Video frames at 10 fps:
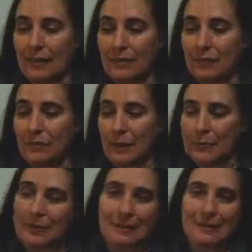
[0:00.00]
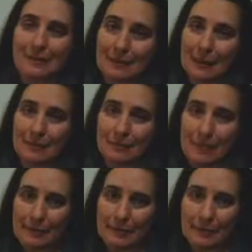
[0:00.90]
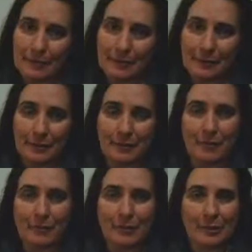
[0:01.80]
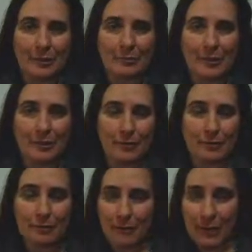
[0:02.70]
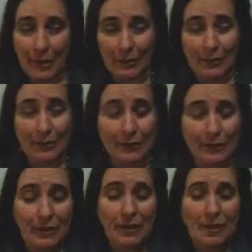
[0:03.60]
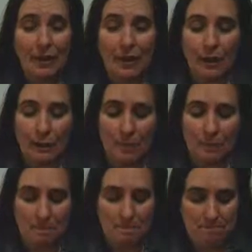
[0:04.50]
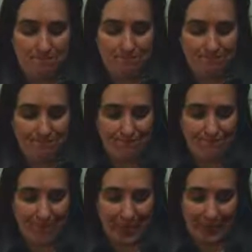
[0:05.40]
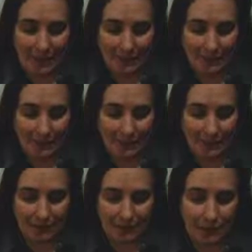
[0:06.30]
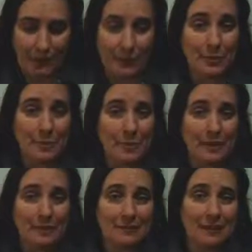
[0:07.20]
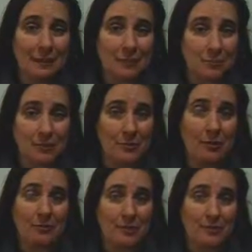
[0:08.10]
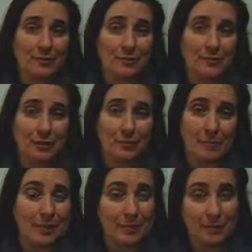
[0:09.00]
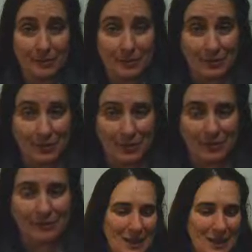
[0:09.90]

that's why I put this together for everyone, you know, so everyone can benefit from what I learned. Um, and, uh, you know, you can put that together with your own research and make your own decisions.